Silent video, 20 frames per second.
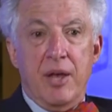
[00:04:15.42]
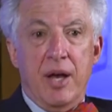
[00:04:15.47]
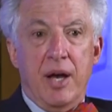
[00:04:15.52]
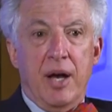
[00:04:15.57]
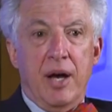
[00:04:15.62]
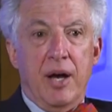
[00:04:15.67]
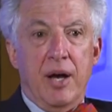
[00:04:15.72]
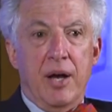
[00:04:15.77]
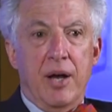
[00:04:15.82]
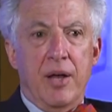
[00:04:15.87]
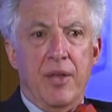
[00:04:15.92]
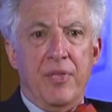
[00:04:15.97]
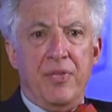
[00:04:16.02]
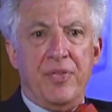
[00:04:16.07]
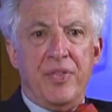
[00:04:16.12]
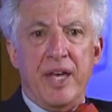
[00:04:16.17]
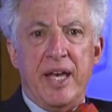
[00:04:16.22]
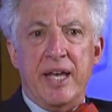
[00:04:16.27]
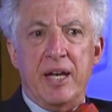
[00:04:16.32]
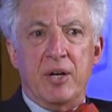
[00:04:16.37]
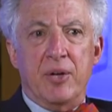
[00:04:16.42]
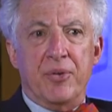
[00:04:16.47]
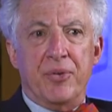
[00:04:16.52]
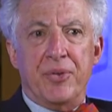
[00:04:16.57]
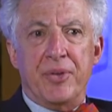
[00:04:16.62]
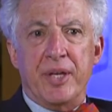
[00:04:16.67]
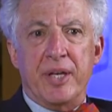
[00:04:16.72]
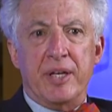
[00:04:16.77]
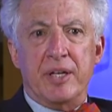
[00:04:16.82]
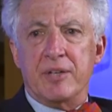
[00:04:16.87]
They don't
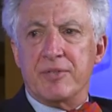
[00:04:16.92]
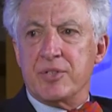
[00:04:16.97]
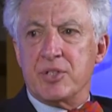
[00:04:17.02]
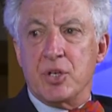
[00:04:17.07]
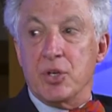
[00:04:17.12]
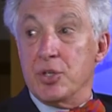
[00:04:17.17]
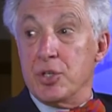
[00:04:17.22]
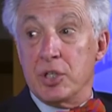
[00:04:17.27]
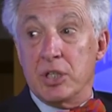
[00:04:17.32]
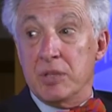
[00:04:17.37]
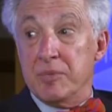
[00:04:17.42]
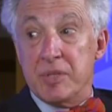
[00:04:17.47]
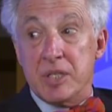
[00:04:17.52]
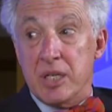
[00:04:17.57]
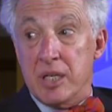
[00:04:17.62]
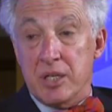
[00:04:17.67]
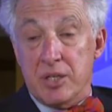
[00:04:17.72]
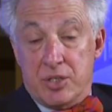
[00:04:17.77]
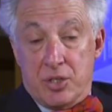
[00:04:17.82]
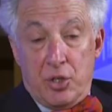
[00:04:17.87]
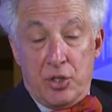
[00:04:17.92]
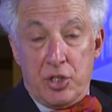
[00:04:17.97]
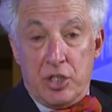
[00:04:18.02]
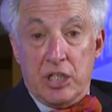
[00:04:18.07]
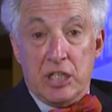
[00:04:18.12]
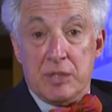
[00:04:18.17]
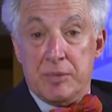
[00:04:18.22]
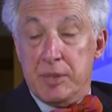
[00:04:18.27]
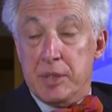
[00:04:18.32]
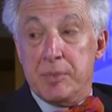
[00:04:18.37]
think of
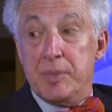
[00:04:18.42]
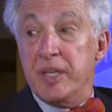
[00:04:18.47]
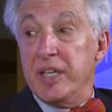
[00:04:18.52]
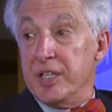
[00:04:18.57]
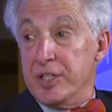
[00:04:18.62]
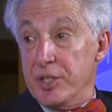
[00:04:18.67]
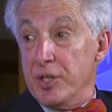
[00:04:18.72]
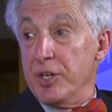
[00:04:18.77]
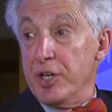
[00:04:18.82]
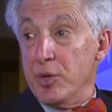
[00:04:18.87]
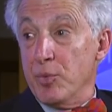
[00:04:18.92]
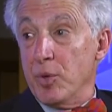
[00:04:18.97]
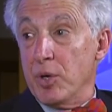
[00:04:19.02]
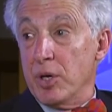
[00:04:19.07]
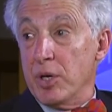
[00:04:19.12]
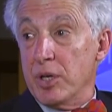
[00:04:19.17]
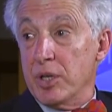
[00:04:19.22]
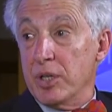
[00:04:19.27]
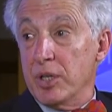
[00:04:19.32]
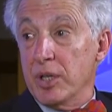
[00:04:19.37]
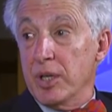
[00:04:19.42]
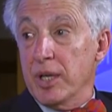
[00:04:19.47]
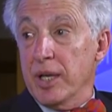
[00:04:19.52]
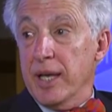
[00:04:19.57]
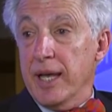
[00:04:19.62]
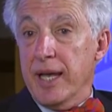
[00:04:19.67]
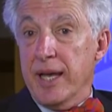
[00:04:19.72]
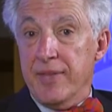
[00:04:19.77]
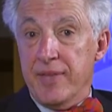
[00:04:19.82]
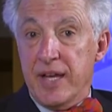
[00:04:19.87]
socialism as being a dirty word.
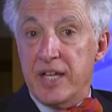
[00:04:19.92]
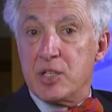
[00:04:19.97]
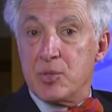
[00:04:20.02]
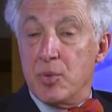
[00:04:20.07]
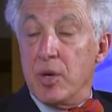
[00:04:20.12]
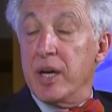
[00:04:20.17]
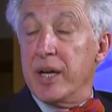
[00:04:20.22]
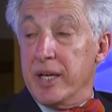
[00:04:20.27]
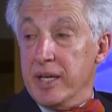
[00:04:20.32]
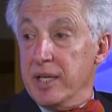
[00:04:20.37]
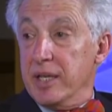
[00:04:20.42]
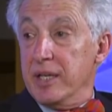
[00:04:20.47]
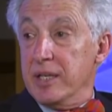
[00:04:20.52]
And that's why he's...